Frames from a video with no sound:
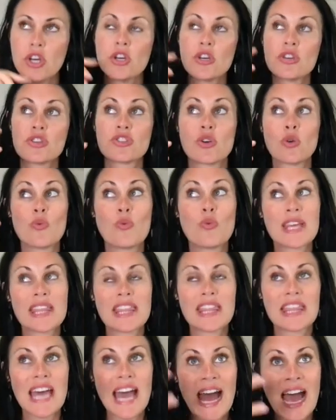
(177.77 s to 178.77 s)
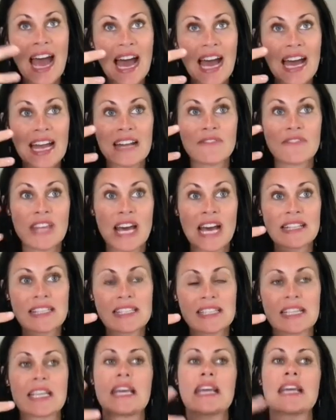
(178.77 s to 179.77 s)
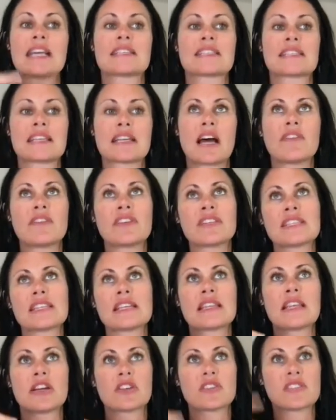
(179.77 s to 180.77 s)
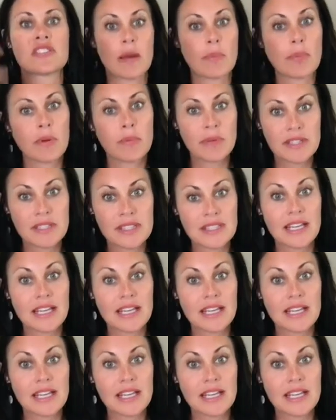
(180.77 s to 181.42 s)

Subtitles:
So with that, if that's the case, then obviously there are supplements that